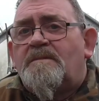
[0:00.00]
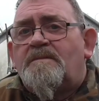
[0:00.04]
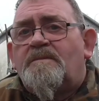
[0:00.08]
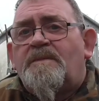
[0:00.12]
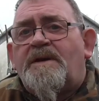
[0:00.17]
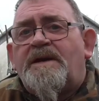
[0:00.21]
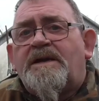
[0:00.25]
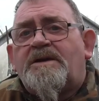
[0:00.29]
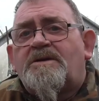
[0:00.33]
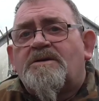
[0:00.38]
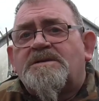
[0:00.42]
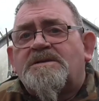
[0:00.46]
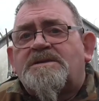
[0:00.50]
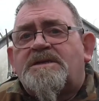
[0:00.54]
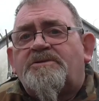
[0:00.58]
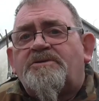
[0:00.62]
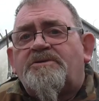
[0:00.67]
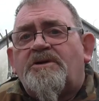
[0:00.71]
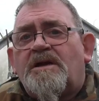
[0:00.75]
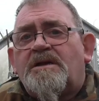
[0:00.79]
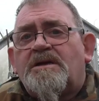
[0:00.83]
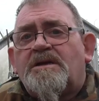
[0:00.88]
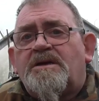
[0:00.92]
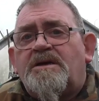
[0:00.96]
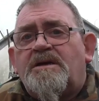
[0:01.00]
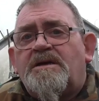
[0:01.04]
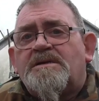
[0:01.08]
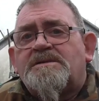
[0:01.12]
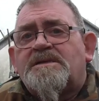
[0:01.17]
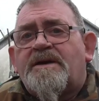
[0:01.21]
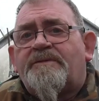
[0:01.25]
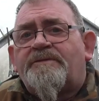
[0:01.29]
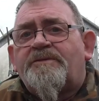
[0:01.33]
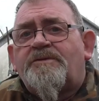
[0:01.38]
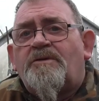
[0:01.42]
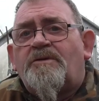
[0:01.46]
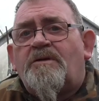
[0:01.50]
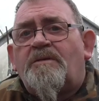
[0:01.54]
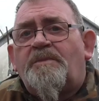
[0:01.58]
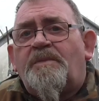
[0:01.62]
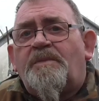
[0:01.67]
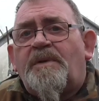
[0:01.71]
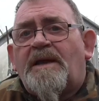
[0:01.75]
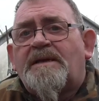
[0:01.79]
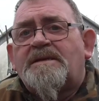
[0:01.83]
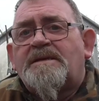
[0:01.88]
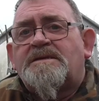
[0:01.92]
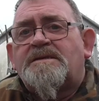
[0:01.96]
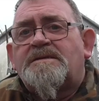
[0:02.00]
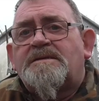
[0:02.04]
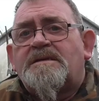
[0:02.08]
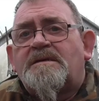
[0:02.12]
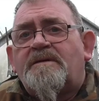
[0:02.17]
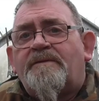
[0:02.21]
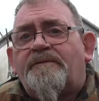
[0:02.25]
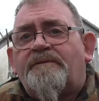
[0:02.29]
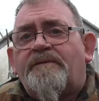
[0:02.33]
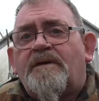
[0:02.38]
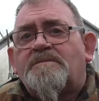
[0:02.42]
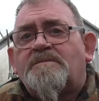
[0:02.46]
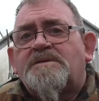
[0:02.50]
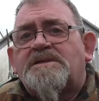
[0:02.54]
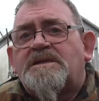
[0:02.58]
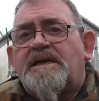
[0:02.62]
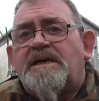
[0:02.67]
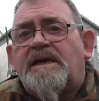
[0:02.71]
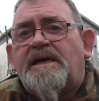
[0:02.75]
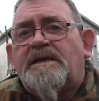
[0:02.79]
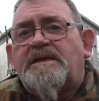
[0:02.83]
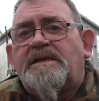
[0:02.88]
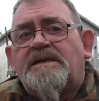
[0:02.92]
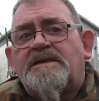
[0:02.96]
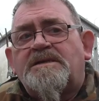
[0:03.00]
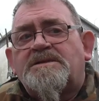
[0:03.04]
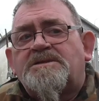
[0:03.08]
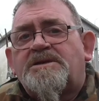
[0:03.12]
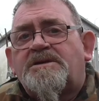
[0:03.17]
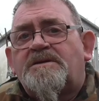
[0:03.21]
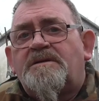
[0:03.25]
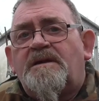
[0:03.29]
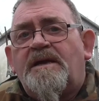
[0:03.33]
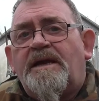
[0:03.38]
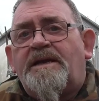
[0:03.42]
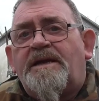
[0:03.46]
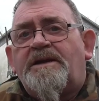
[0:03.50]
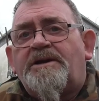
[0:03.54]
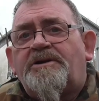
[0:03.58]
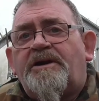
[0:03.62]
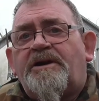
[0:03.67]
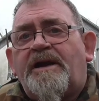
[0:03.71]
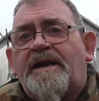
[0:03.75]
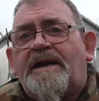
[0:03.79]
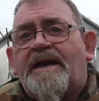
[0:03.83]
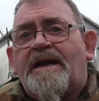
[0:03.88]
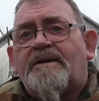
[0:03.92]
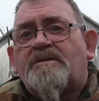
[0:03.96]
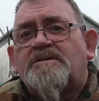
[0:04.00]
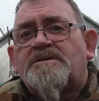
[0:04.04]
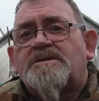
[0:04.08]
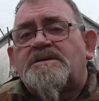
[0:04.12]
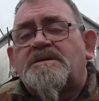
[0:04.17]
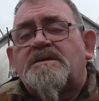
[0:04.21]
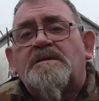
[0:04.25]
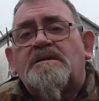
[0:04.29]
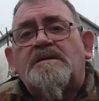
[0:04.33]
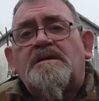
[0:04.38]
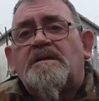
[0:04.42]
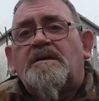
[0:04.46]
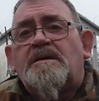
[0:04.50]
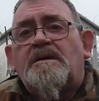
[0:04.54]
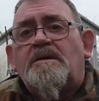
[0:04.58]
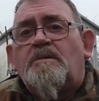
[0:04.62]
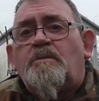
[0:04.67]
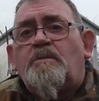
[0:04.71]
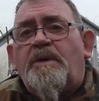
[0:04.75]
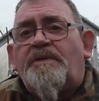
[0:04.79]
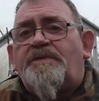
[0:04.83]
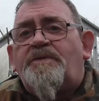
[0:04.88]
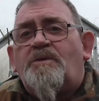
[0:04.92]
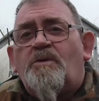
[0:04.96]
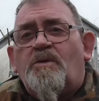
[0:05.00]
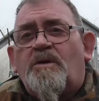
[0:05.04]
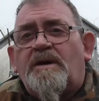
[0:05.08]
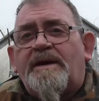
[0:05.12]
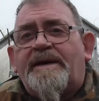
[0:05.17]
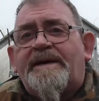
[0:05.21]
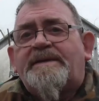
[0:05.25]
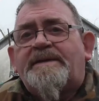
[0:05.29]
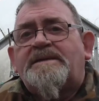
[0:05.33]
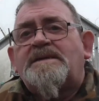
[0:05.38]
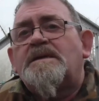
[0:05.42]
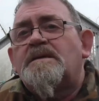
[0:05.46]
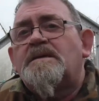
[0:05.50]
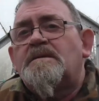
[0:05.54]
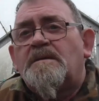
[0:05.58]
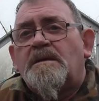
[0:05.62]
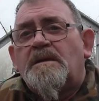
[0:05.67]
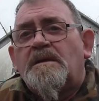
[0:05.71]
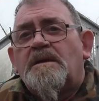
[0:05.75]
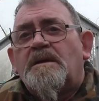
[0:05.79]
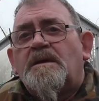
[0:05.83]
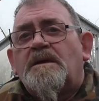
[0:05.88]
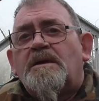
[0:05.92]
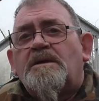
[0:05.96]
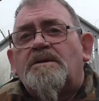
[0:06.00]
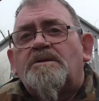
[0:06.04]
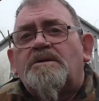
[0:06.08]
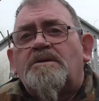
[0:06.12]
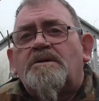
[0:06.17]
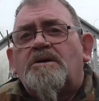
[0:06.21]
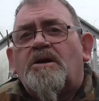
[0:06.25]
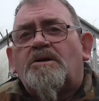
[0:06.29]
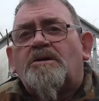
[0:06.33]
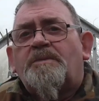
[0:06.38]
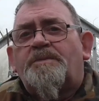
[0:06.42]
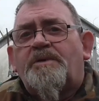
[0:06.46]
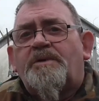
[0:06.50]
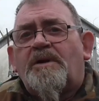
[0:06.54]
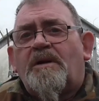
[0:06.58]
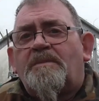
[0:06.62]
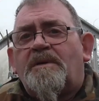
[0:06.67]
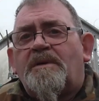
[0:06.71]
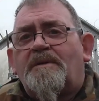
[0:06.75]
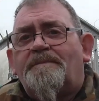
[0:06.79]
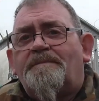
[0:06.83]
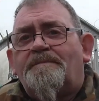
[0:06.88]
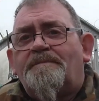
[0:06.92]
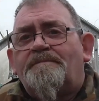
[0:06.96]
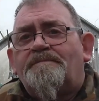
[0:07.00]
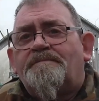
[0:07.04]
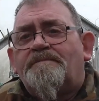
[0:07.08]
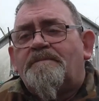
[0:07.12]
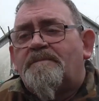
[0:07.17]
When you consider all the years I've grown plants from seed in a greenhouse with no heat, not a problem.